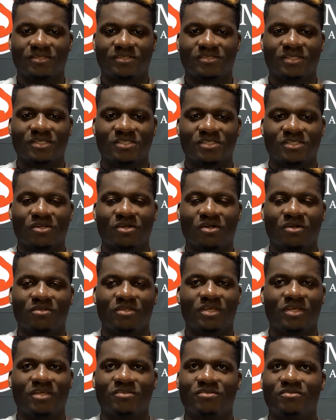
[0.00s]
says it all,
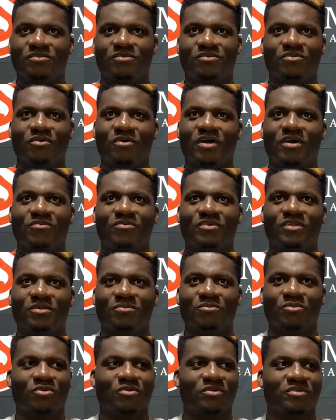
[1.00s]
that you don't have any
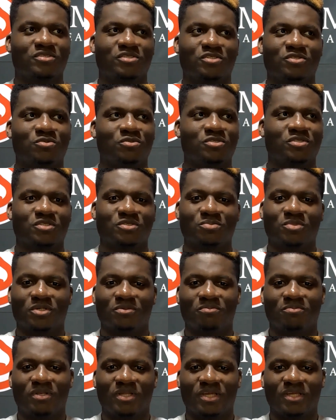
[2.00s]
more solution but
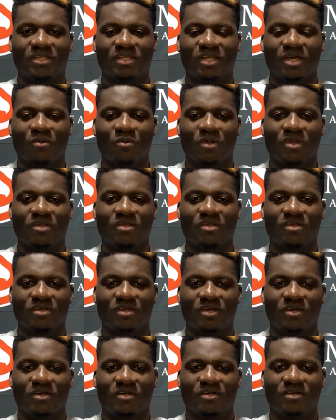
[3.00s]
playing that way.
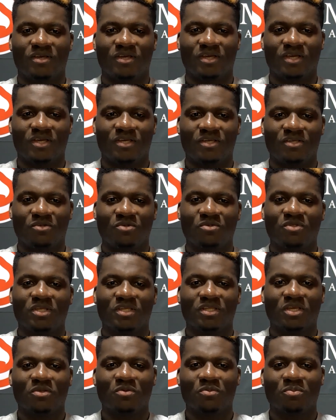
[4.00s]
You think
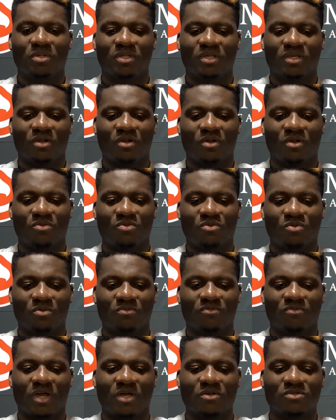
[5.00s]
that you're playing hard doing
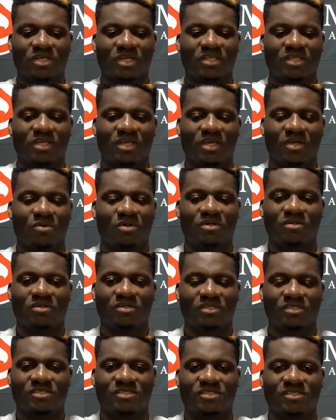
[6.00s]
fouls like that?
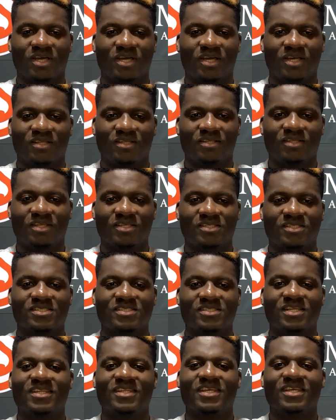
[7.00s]
Well, this is
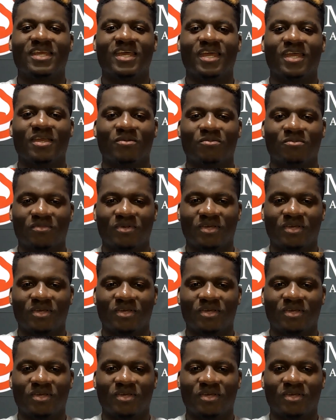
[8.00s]
not the game.